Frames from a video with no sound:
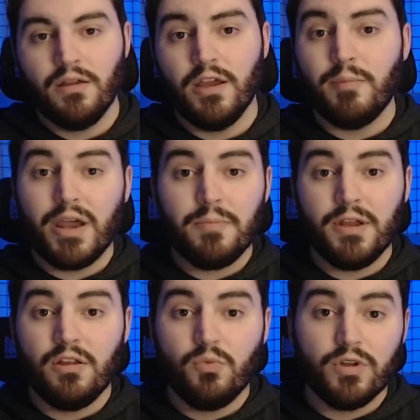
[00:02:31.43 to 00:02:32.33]
In my
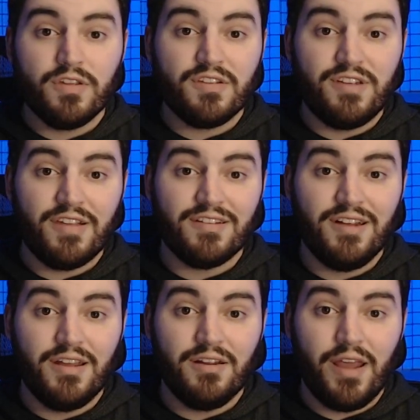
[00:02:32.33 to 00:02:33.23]
opinion, where this is
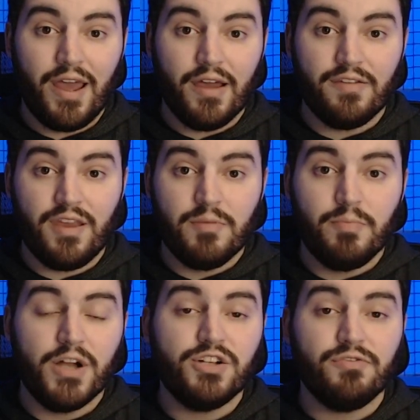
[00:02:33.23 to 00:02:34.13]
designated as a
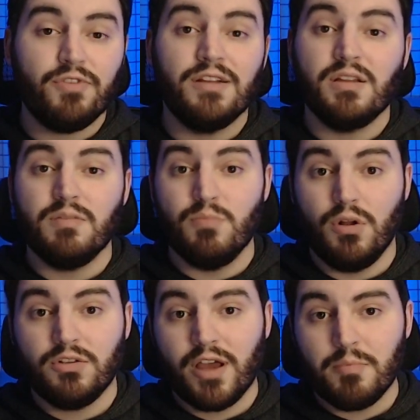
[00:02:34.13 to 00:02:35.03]
budget-friendly
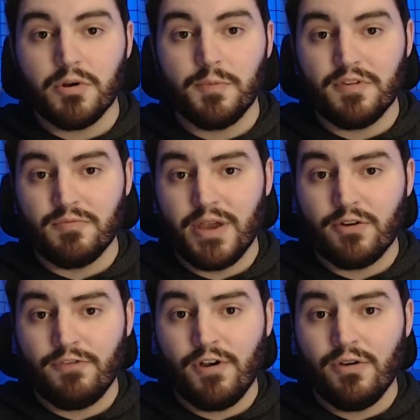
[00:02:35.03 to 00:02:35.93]
multi-purpose
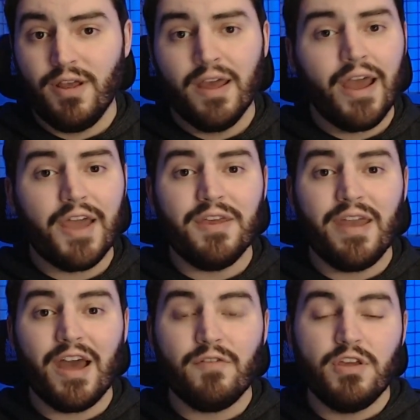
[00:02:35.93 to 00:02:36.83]
microphone, I think
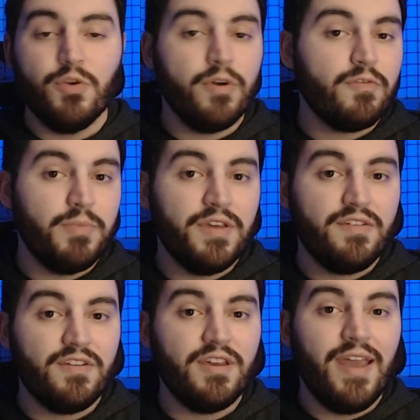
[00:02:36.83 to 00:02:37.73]
having
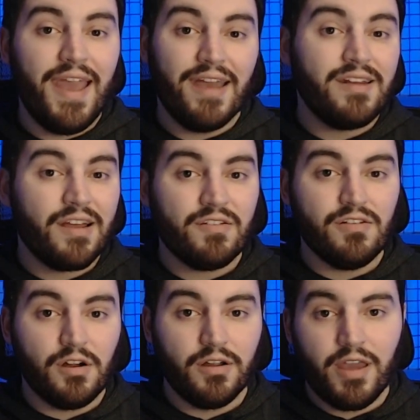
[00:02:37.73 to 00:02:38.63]
USB-C and
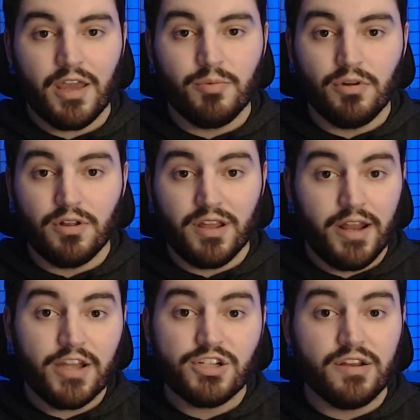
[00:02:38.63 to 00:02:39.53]
XLR cable
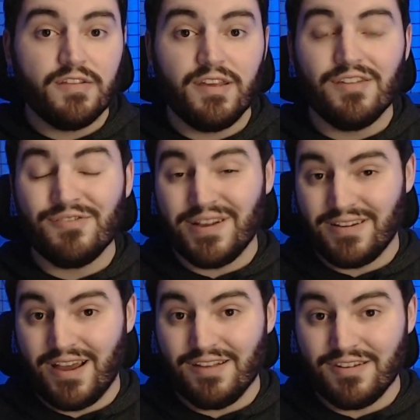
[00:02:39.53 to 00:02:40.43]
connections is
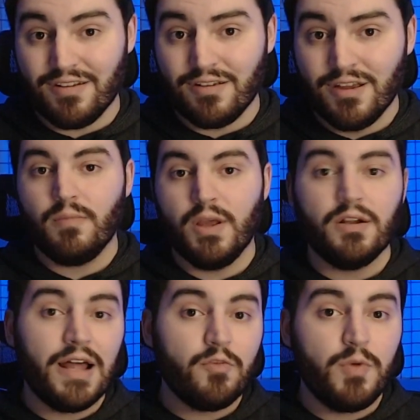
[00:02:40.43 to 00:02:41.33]
fantastic. It
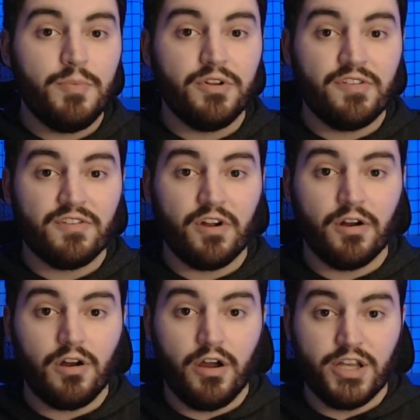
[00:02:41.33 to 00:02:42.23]
allows people to
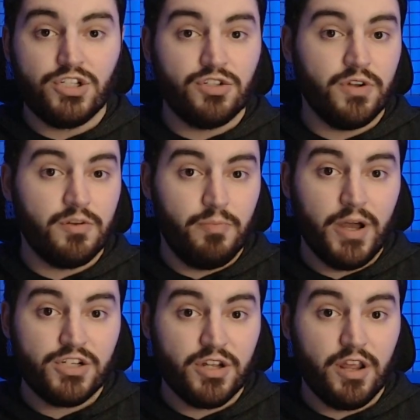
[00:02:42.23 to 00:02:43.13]
start on a strict
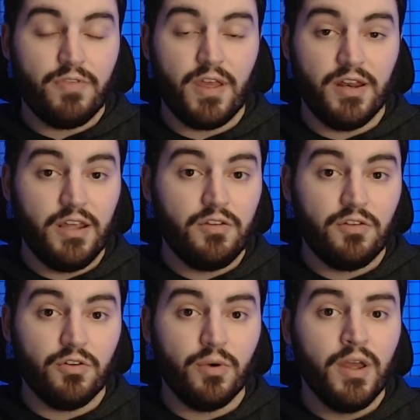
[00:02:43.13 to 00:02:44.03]
budget if they need
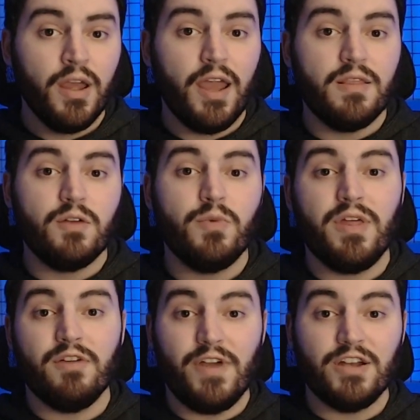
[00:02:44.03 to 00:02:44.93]
to, and then when
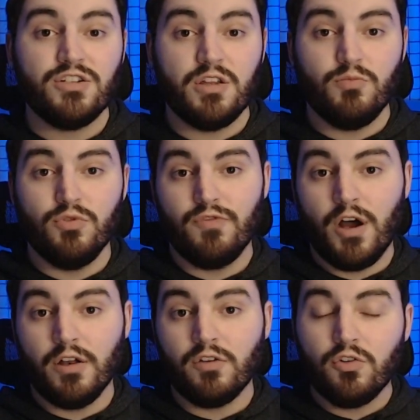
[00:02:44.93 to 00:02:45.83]
they eventually move
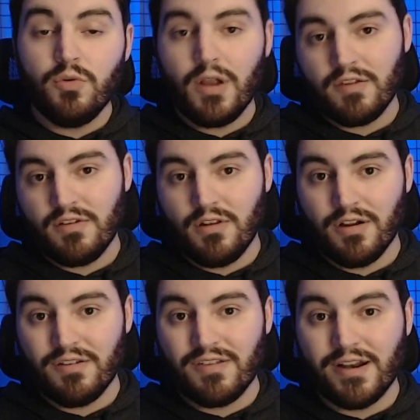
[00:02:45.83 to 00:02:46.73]
on to an
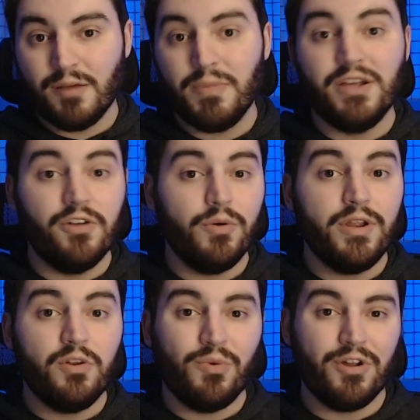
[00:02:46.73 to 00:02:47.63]
XLR setup, they don't
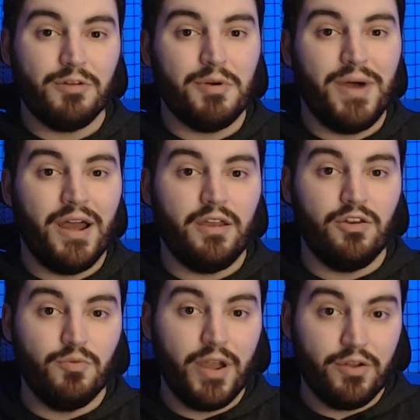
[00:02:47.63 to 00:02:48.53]
need to worry about buying a
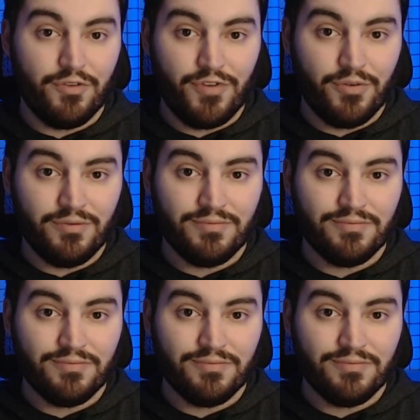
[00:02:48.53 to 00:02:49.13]
new microphone.